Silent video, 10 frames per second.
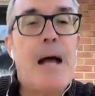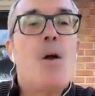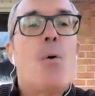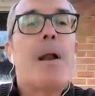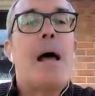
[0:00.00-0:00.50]

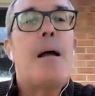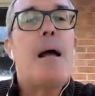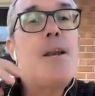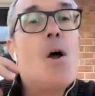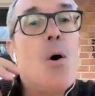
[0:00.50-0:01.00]
I know what I,
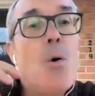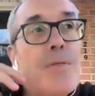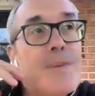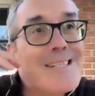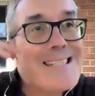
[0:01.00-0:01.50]
I
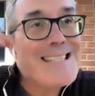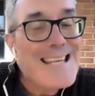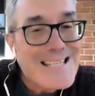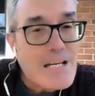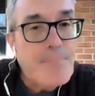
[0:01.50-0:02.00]
know the
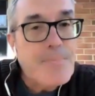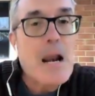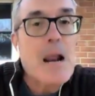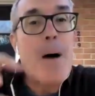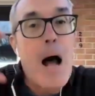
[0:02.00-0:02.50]
system
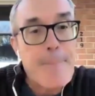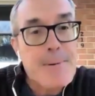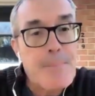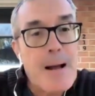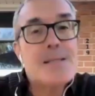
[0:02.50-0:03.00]
that I'm
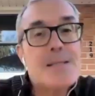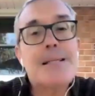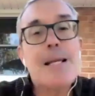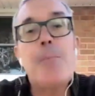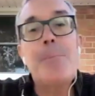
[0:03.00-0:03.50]

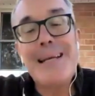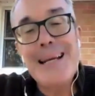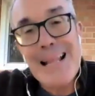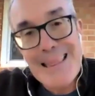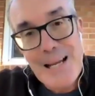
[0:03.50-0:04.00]
optimizing to help me
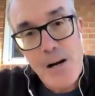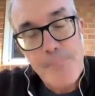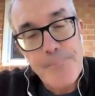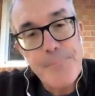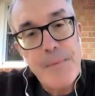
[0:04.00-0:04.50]
get
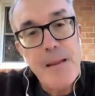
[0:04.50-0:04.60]
there.